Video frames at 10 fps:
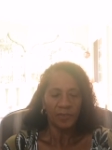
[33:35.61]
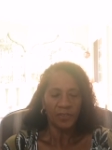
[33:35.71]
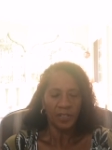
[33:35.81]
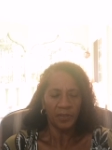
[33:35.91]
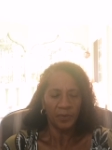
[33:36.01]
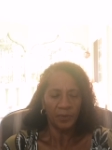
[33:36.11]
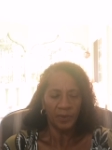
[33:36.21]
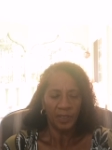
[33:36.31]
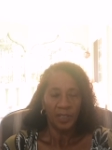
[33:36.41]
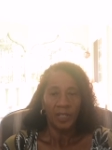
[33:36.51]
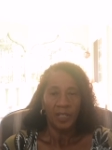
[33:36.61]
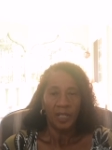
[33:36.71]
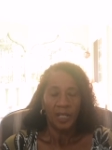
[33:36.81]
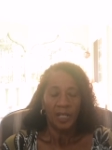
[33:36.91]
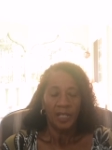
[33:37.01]
So
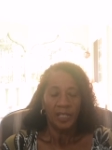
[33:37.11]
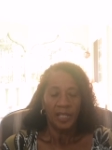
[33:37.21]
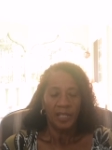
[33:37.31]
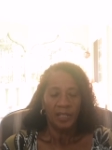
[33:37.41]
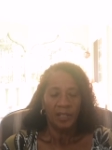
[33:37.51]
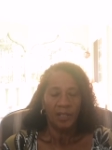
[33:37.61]
yeah,